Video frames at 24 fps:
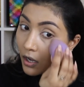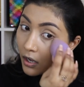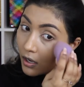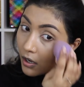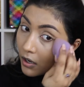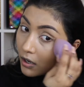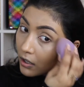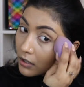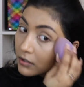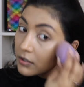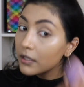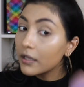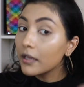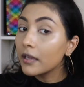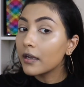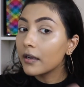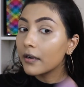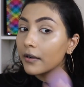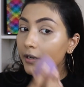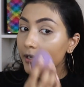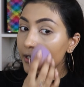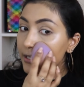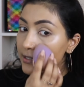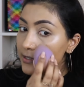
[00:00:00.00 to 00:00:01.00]
on the
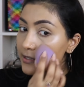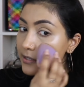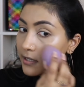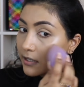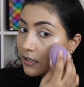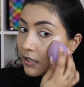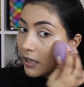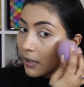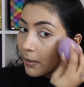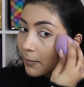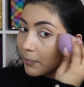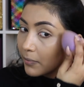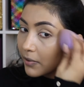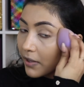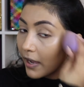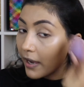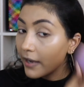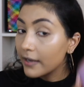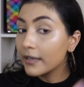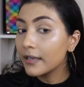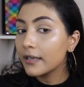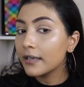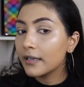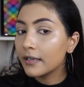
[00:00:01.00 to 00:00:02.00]
areas that I
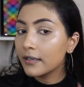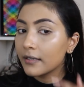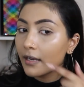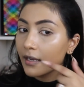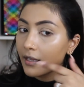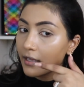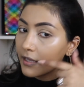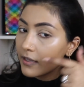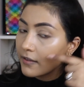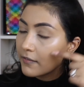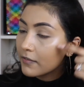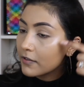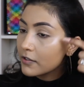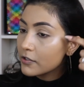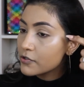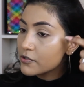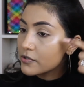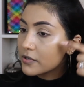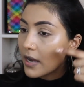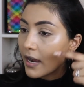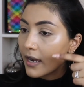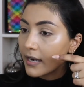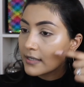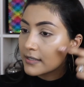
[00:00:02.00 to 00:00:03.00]
applied it, and I even
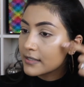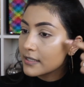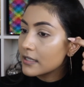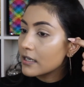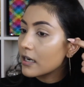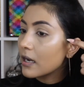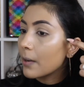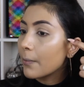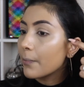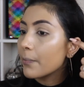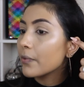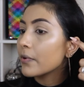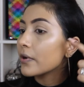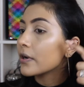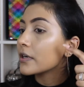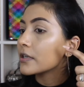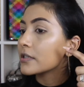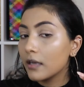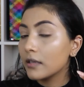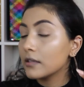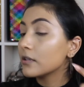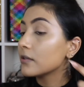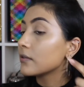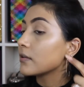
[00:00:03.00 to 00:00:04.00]
dragged it upward,
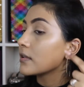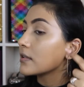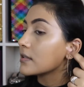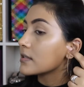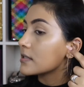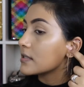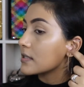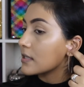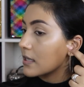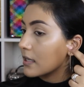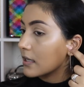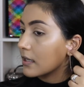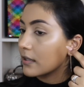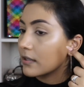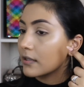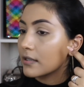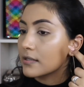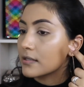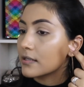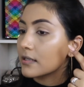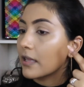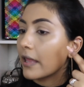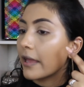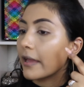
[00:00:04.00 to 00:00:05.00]
and you can see in
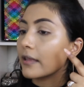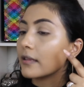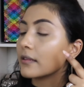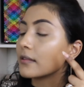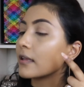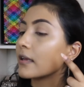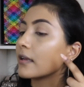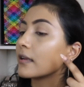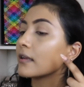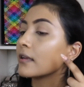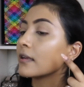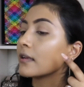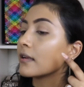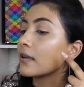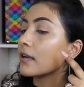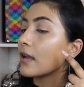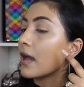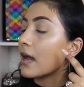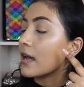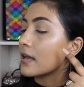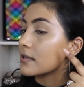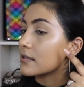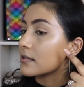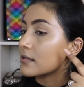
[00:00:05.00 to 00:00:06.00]
this light that it
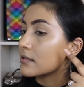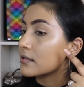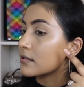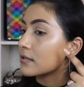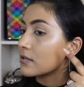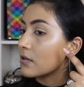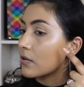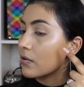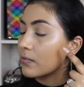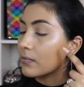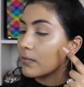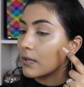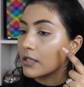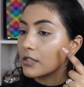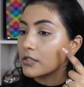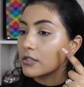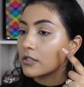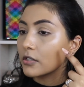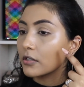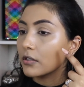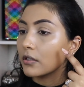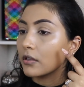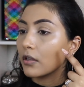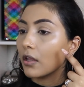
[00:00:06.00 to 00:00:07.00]
has so
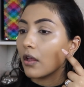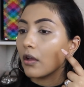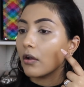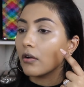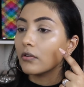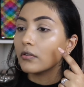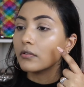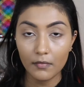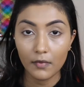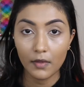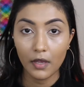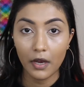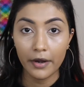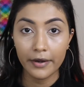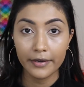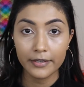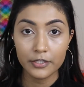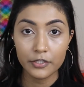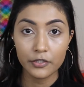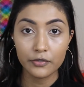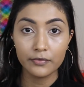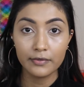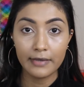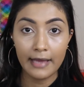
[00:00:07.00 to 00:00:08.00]
much glow.
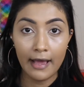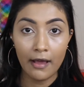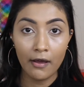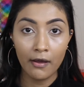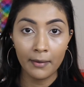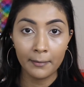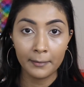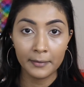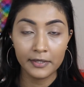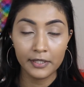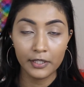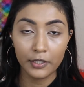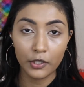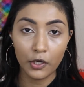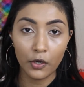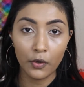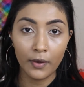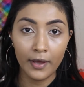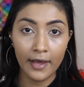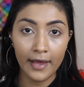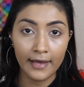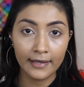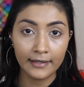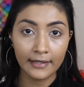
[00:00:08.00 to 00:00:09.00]
Alright, so now I'm going to go
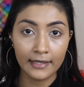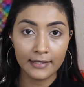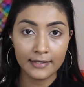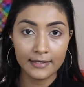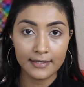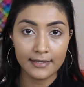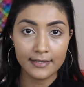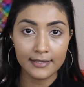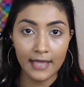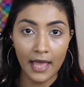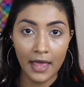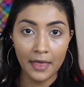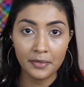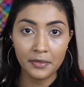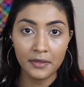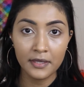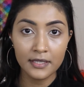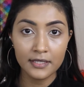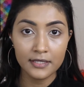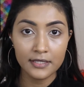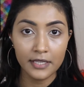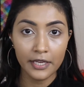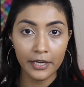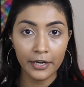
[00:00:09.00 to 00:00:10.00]
ahead and set
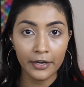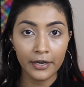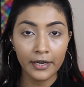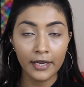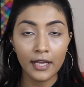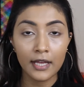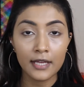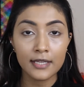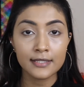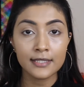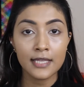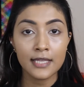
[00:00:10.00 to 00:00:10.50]
these areas.